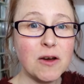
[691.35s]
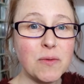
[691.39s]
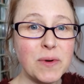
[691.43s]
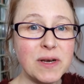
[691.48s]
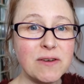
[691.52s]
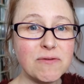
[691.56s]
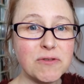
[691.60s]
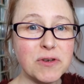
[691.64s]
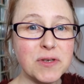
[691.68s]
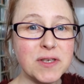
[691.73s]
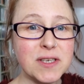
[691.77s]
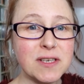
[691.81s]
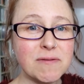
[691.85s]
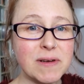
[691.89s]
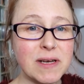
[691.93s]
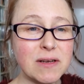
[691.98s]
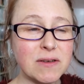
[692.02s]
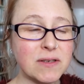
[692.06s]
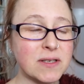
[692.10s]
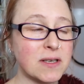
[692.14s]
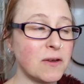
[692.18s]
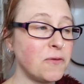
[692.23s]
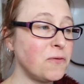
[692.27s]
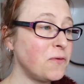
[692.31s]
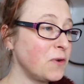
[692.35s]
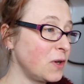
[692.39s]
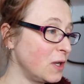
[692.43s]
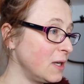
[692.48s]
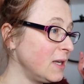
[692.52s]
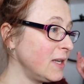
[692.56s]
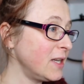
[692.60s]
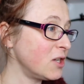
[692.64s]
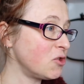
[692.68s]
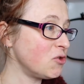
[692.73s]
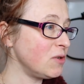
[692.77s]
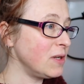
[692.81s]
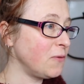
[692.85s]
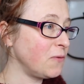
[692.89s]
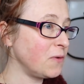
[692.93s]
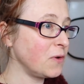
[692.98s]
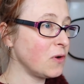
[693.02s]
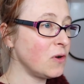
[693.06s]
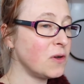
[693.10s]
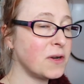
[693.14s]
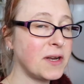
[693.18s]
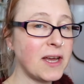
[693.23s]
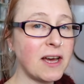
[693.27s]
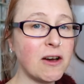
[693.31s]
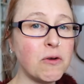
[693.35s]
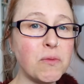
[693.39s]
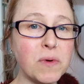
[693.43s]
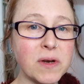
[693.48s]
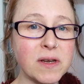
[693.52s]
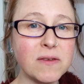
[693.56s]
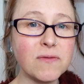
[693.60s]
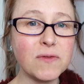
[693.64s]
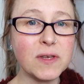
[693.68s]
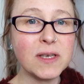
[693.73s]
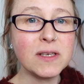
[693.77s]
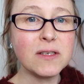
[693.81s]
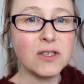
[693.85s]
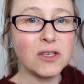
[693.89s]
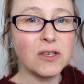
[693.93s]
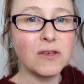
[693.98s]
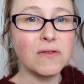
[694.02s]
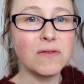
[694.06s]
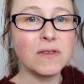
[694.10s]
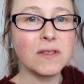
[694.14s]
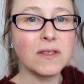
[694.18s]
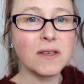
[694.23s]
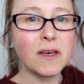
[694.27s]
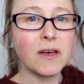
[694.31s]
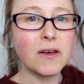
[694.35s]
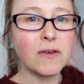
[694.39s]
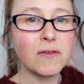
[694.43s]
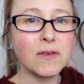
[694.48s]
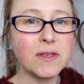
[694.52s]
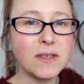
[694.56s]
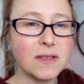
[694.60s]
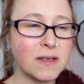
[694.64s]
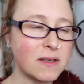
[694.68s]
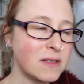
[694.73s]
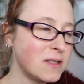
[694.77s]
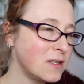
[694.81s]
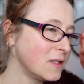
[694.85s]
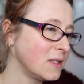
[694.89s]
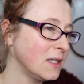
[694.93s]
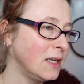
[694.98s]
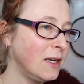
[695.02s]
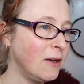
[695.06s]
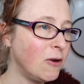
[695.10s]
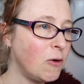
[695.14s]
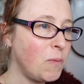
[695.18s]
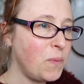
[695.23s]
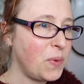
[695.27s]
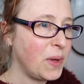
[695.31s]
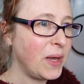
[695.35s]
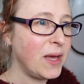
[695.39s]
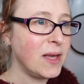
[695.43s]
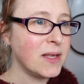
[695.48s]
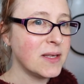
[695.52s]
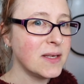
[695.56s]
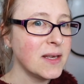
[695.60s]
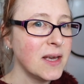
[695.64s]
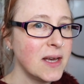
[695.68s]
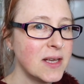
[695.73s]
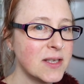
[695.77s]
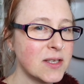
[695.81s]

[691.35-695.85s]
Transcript: I went rooting around because I've literally forgotten how one of these tunes goes. There's just a little bit.